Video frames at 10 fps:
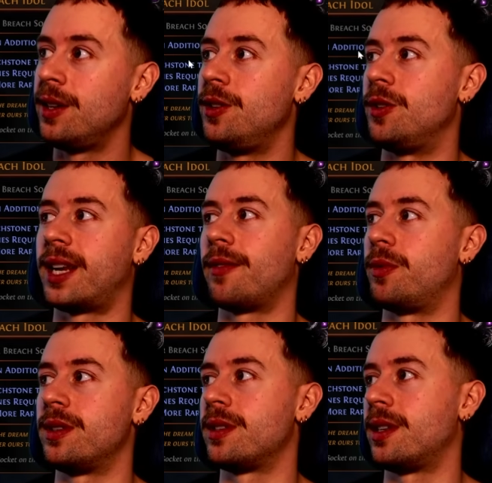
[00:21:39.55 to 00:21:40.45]
You could have
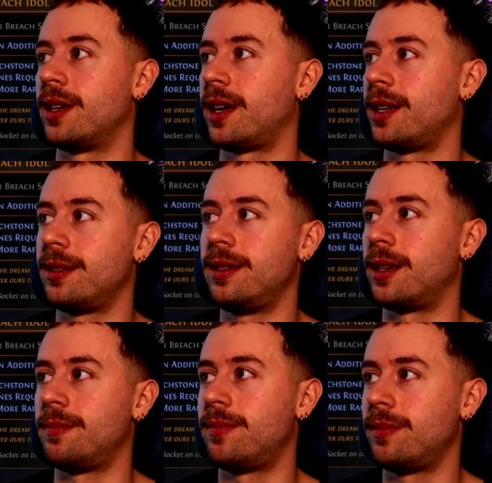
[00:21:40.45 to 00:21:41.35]
ones that are like, you
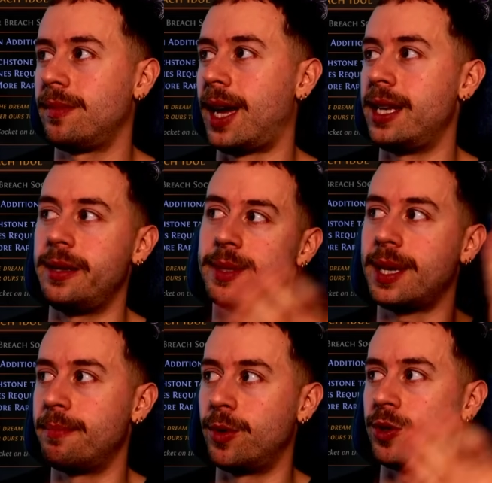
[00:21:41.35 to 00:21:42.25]
know,
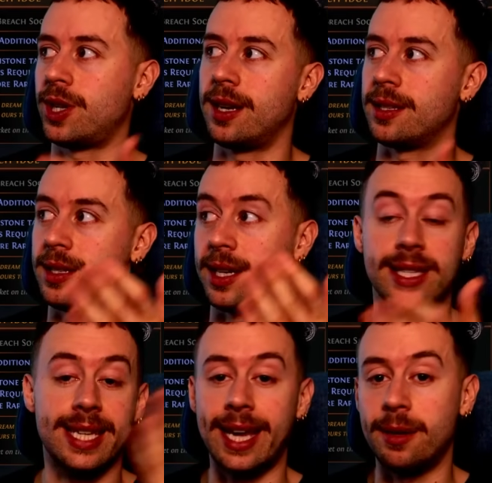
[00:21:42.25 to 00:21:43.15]
18% more chance to
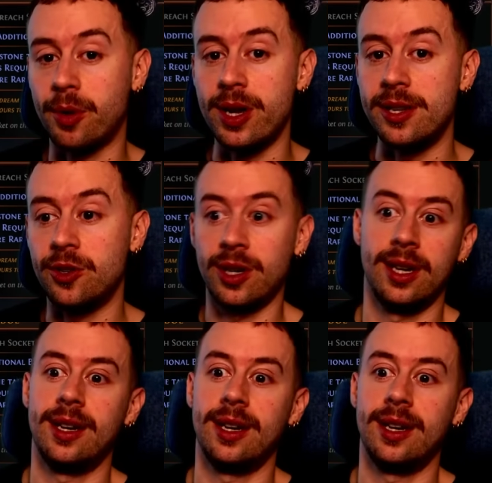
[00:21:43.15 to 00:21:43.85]
contain a breach.